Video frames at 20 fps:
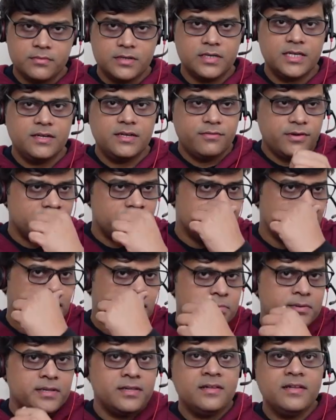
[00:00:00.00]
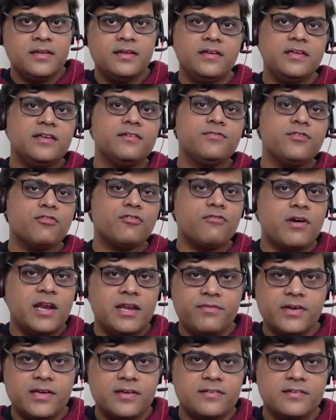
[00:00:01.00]
for example, if your
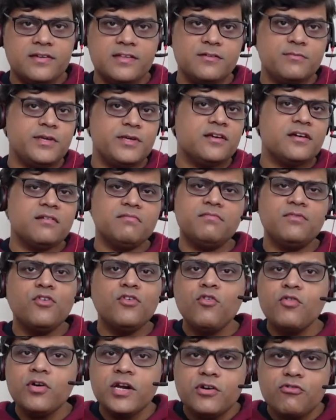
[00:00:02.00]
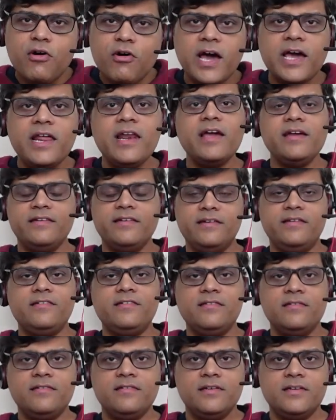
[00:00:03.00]
qualification is BCom, no need to highlight
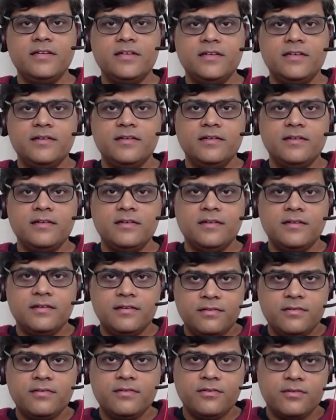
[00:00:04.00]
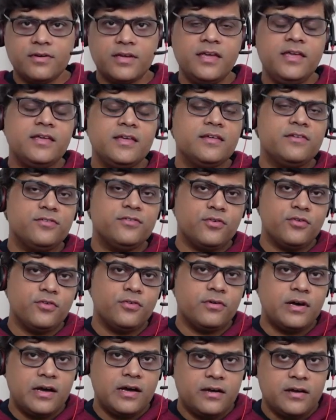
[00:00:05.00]
it. Okay,
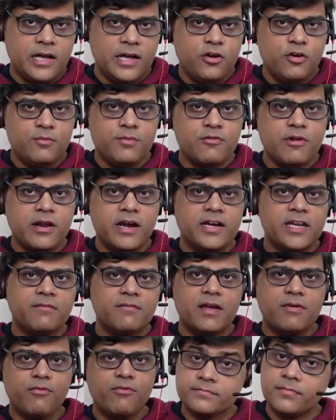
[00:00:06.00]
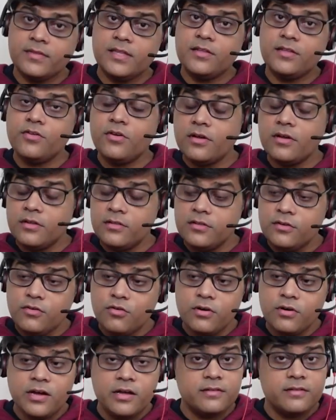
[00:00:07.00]
so I hope you are getting my point.
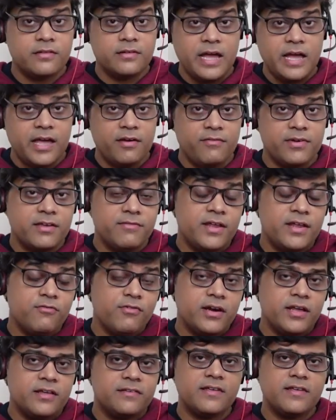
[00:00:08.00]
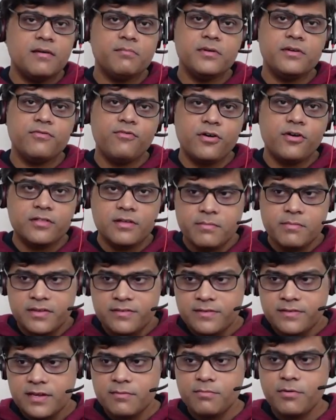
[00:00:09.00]
I have given one example for the
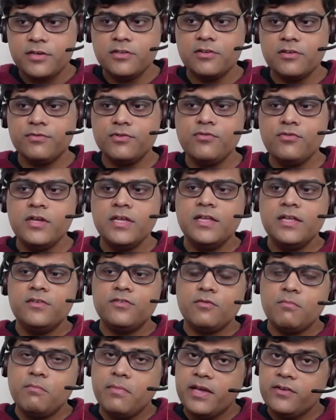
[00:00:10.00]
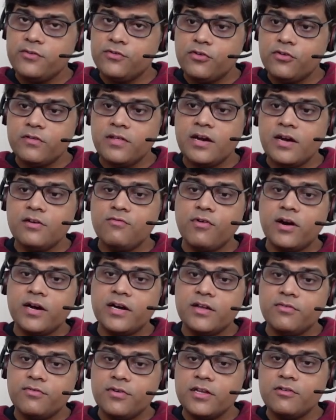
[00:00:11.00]
mistake point of view. So make sure that
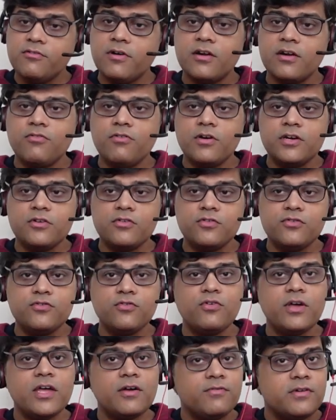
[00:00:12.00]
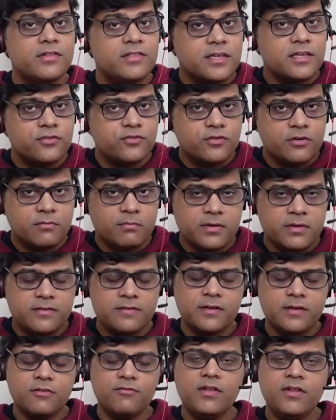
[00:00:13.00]
whatever you are going to show, everything should be
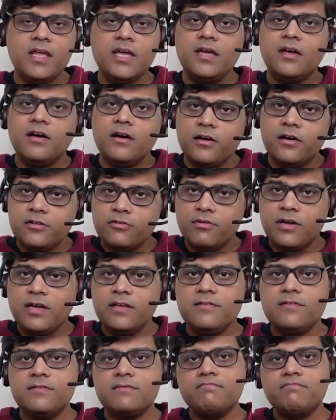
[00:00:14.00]
genuine. Otherwise,